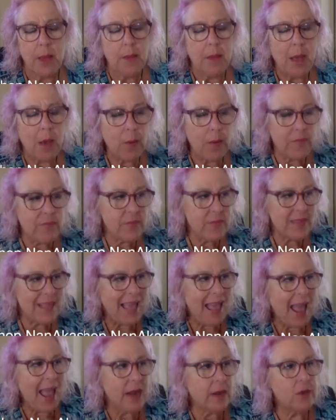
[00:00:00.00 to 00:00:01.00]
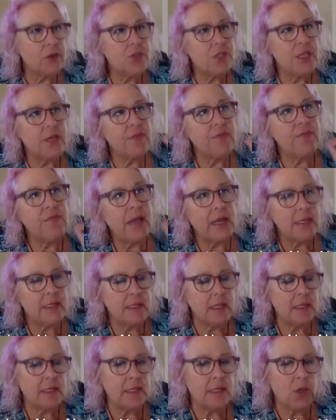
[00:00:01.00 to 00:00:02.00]
However, the energy affects
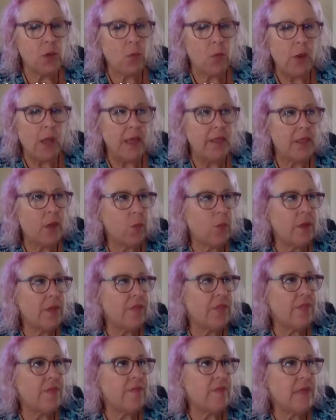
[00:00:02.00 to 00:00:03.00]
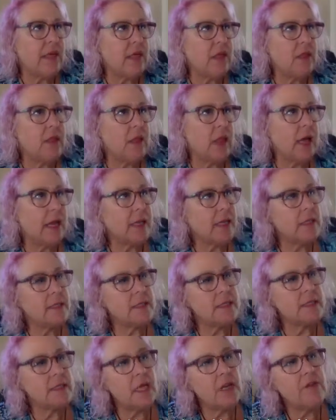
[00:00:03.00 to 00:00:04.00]
us in a way that we feel like
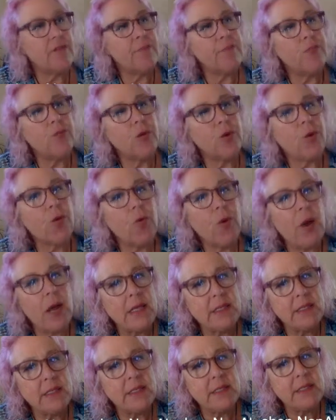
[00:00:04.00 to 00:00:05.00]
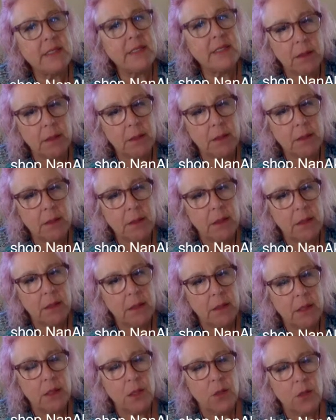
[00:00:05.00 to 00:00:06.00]
instead of progressing,
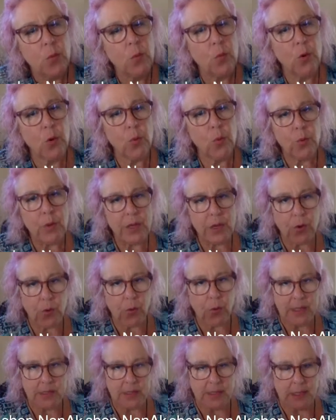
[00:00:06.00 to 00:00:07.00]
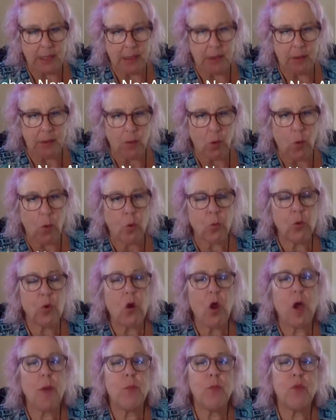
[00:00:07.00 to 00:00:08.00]
we're regressing or we're
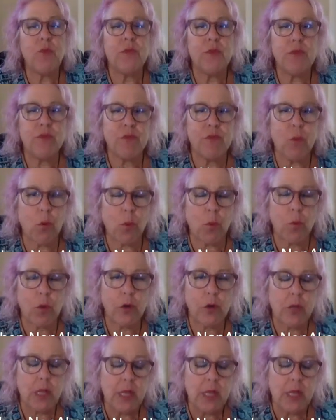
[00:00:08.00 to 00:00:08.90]
not moving forward.